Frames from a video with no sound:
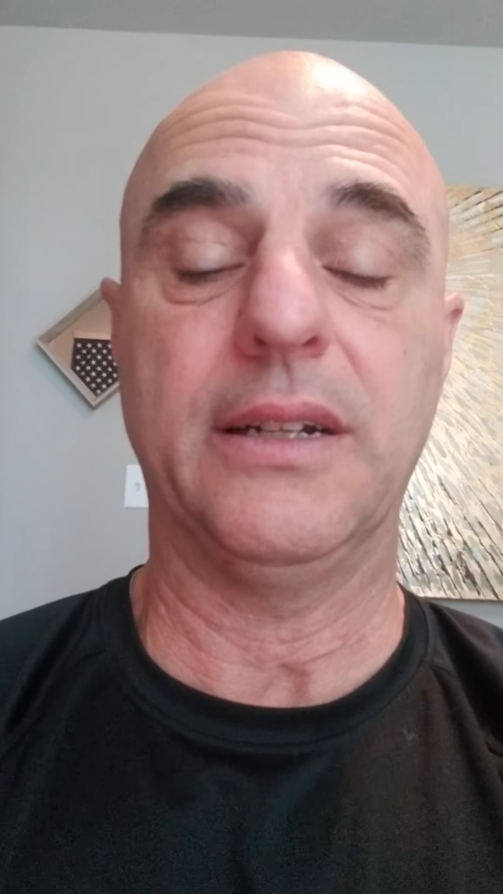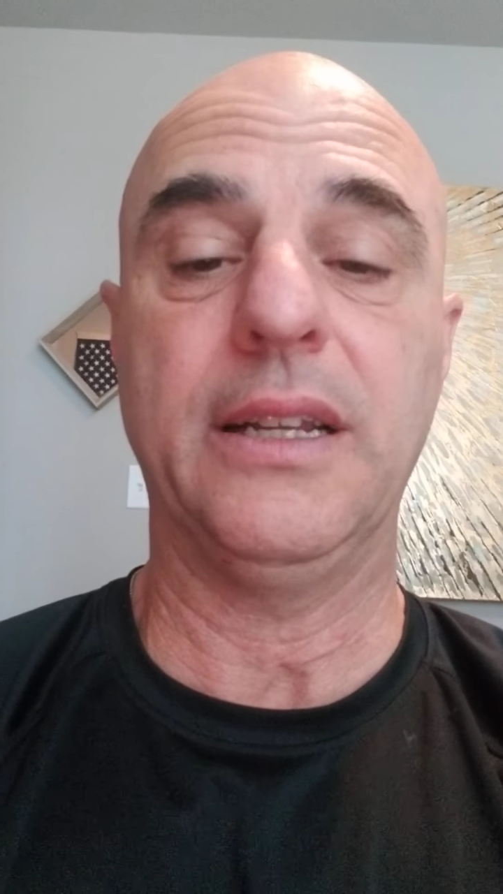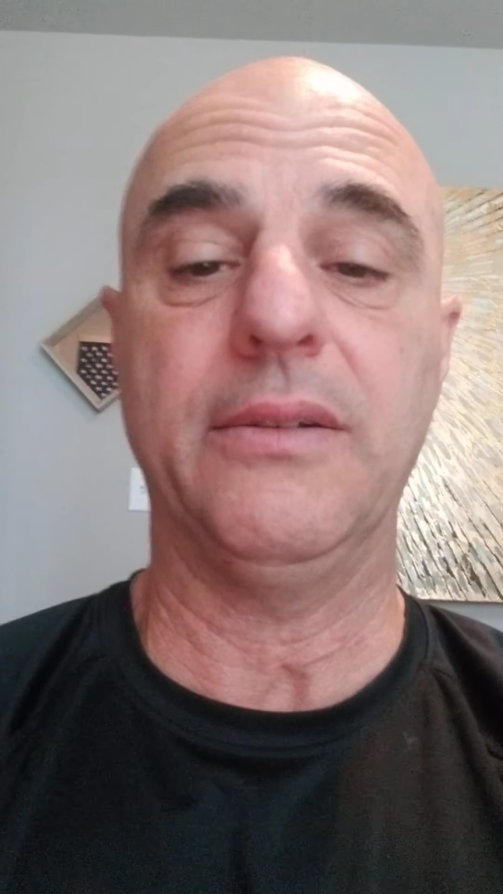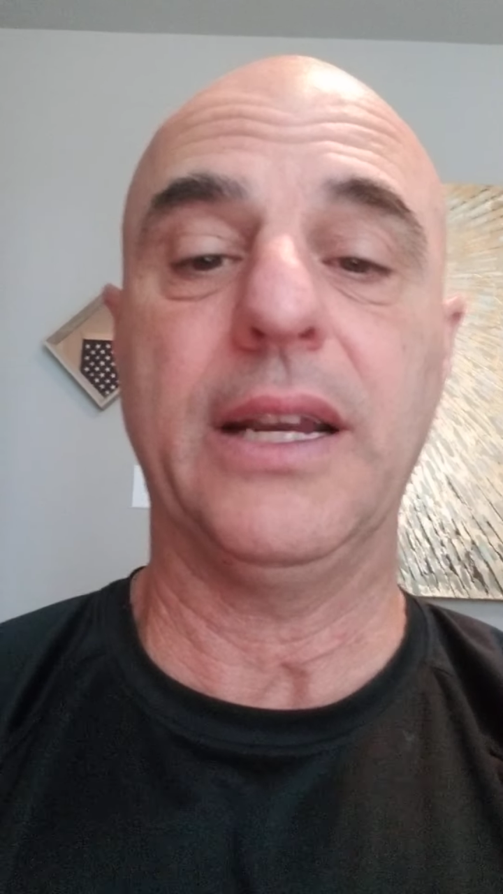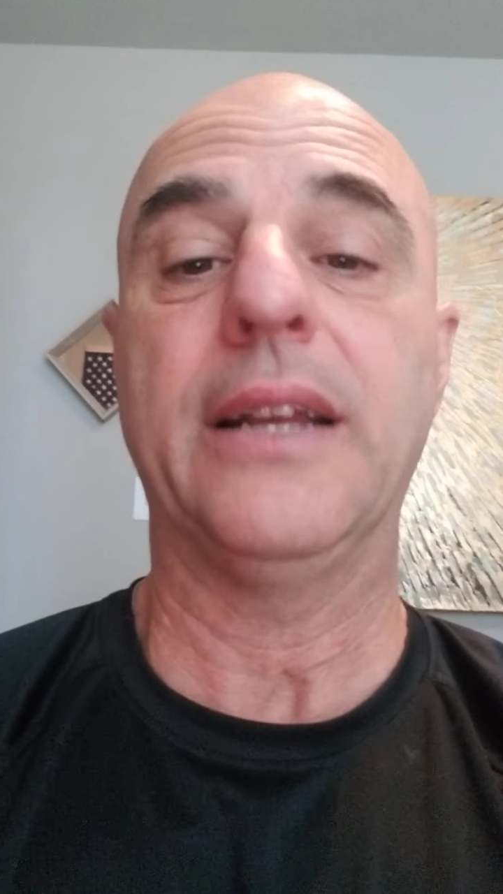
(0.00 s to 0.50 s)

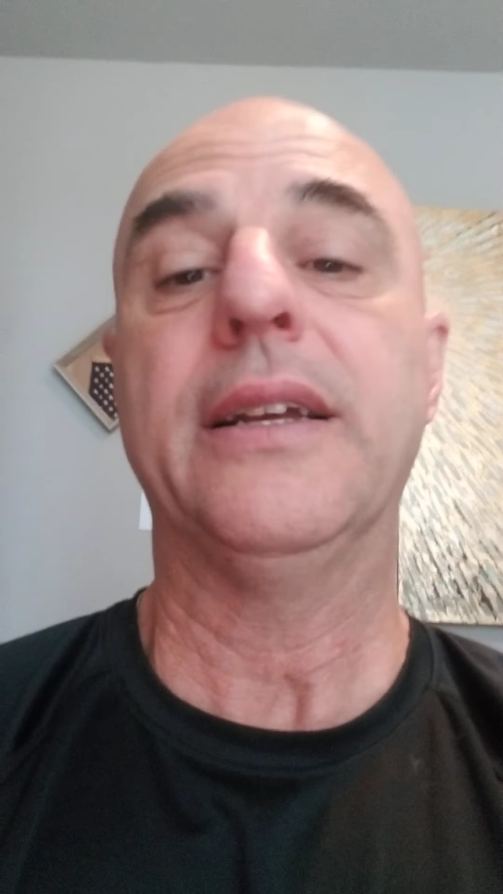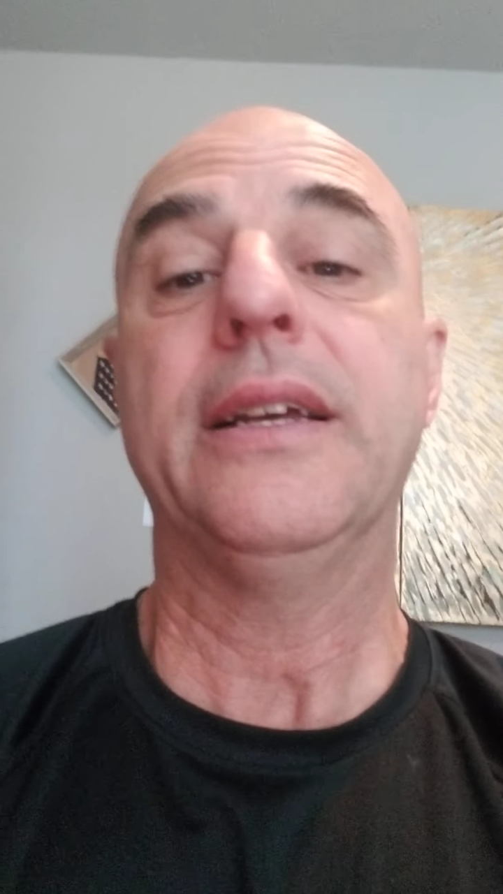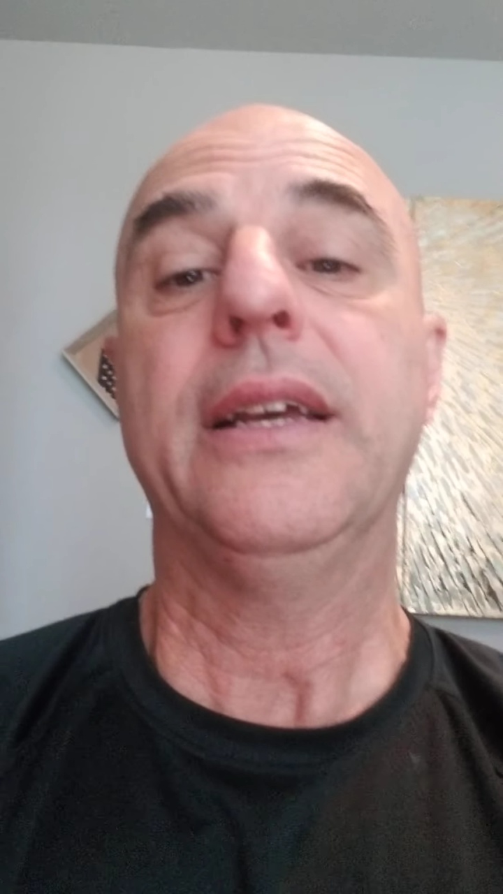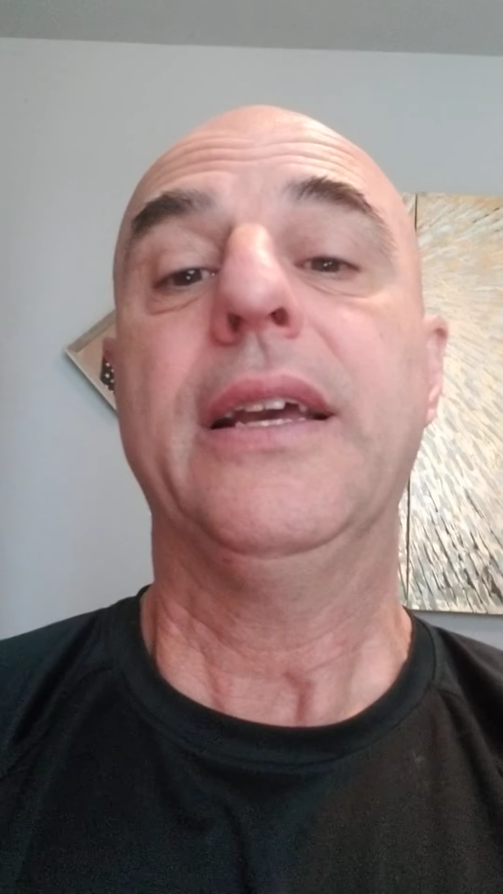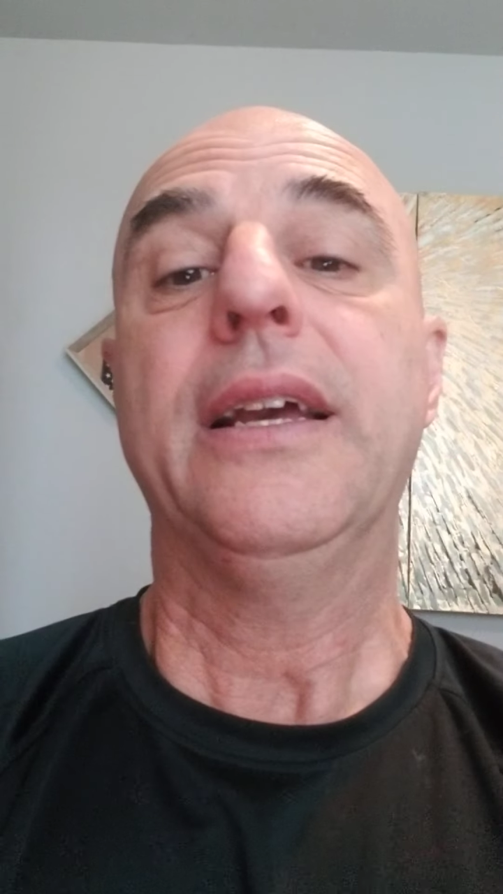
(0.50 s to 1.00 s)
Anyway,
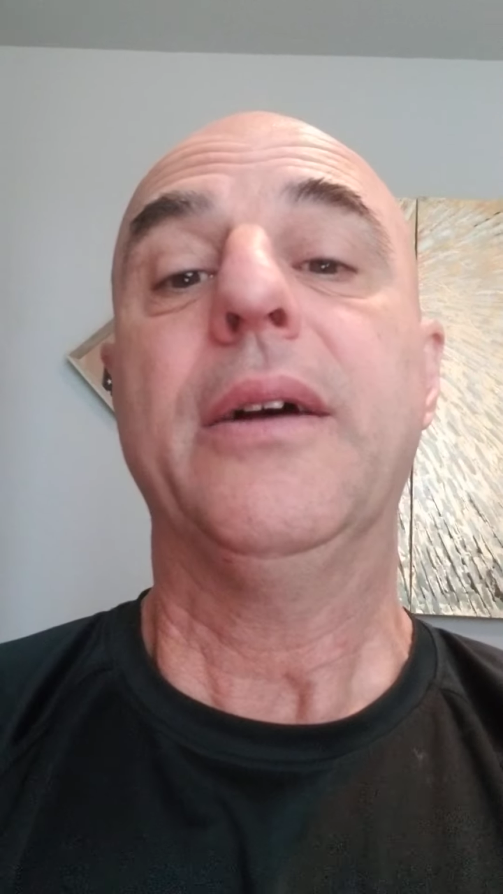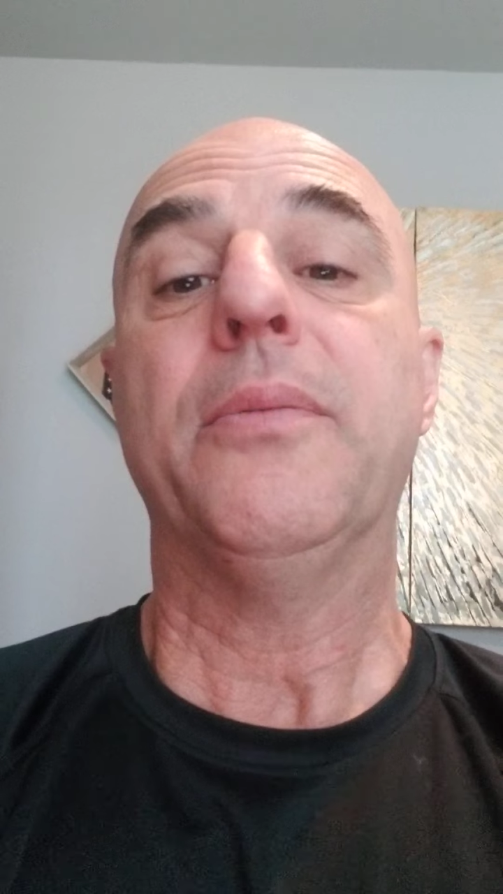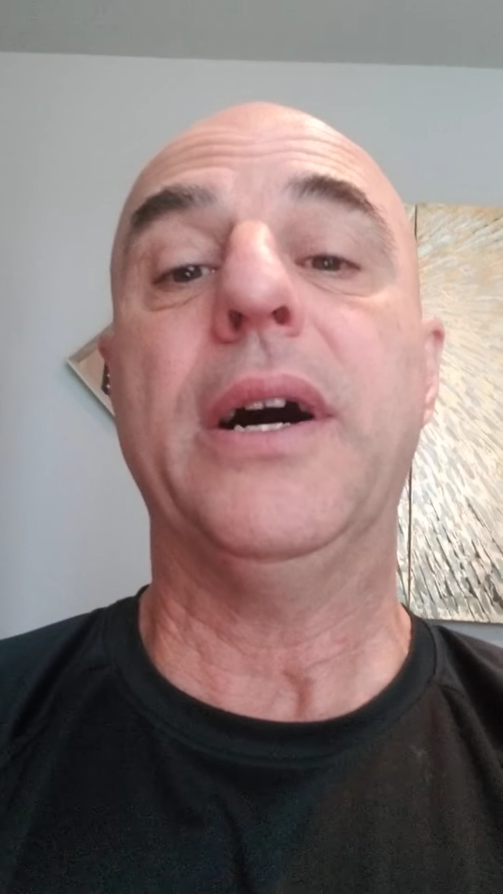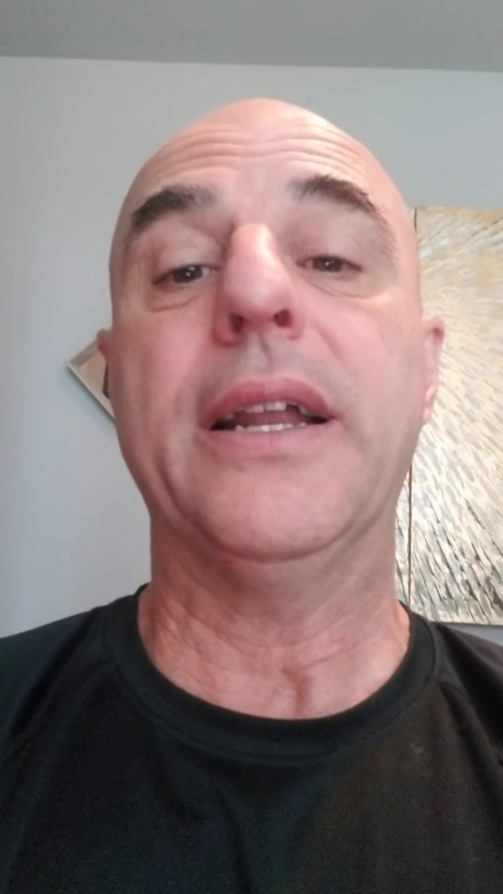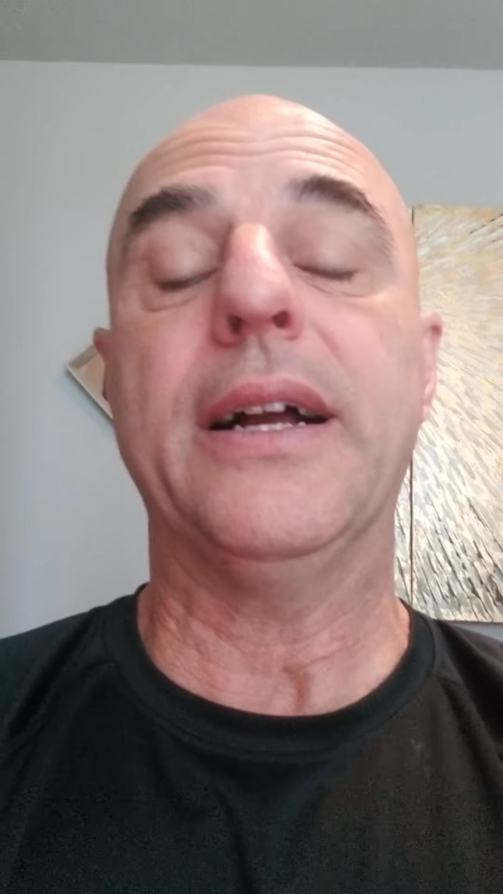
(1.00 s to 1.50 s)

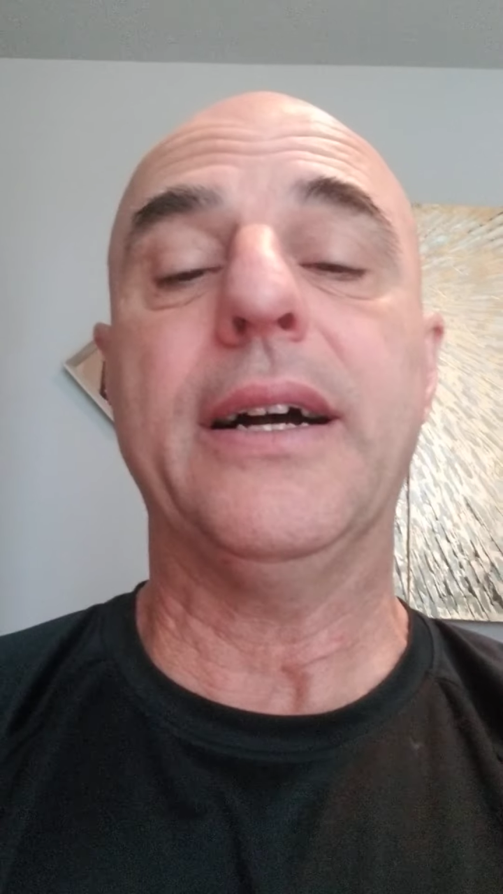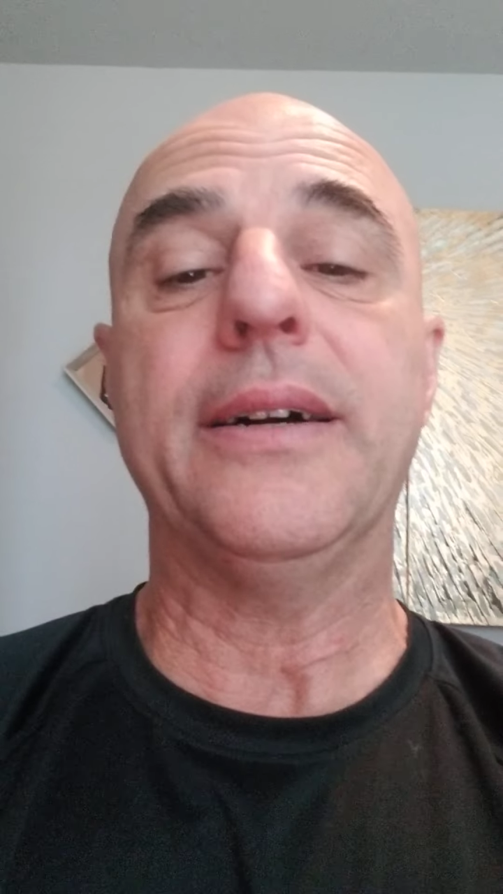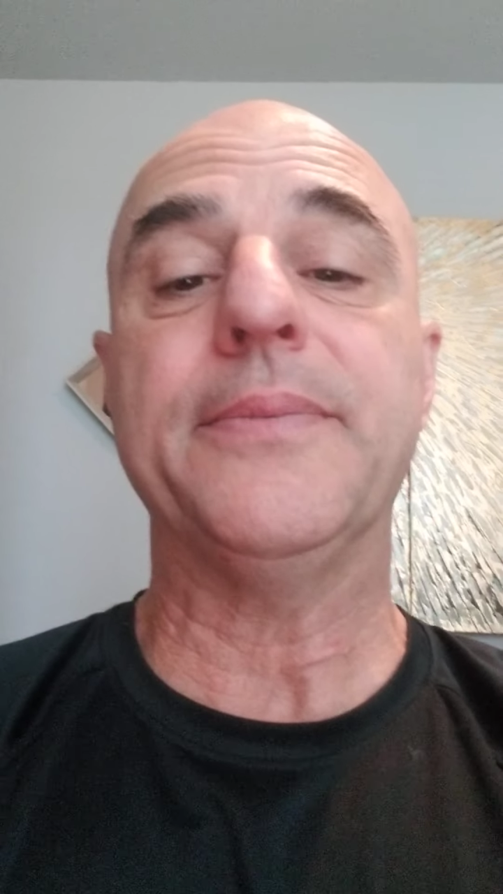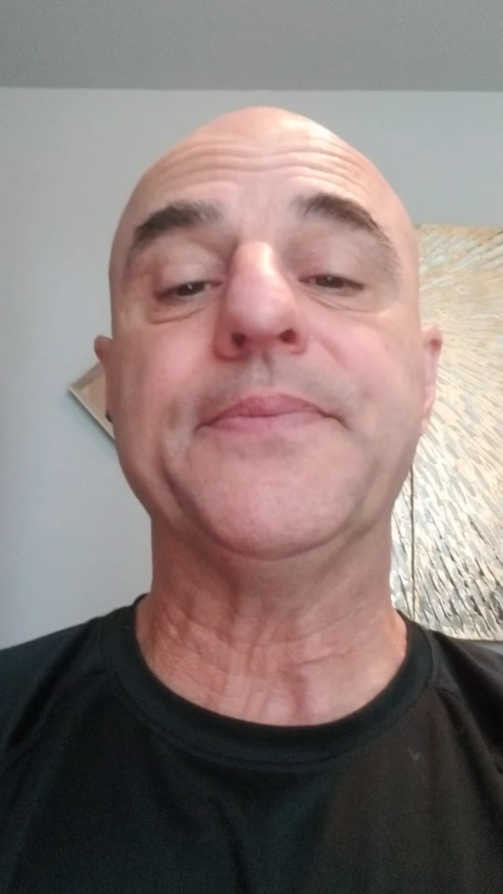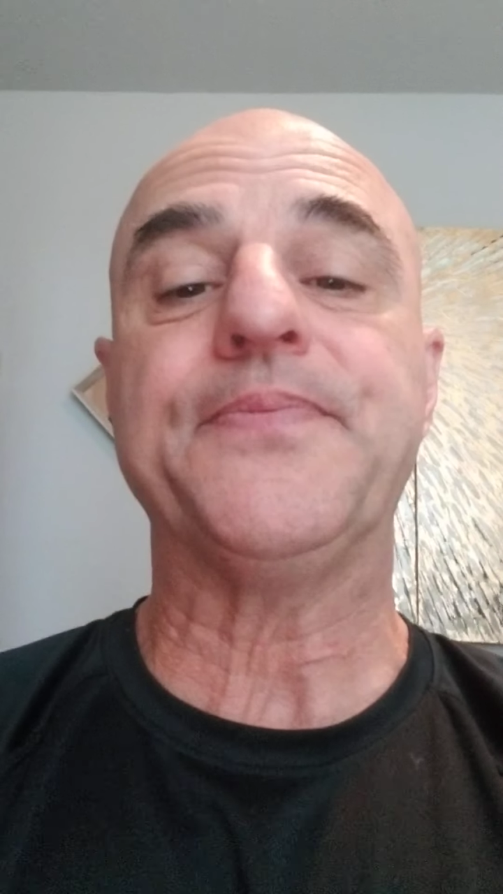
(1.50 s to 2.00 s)
but
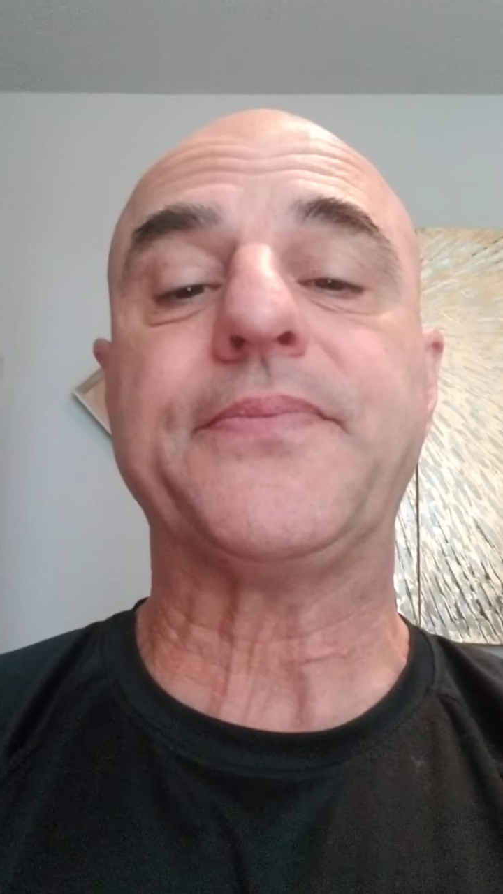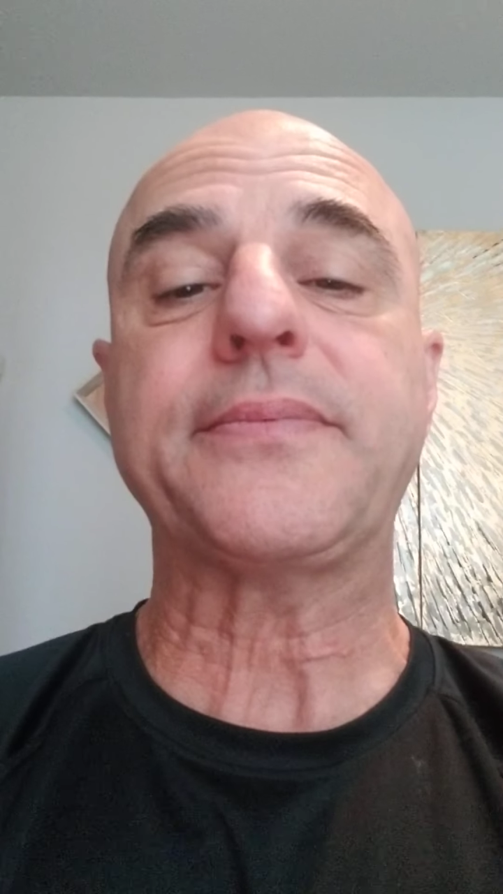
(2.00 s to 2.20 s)
um,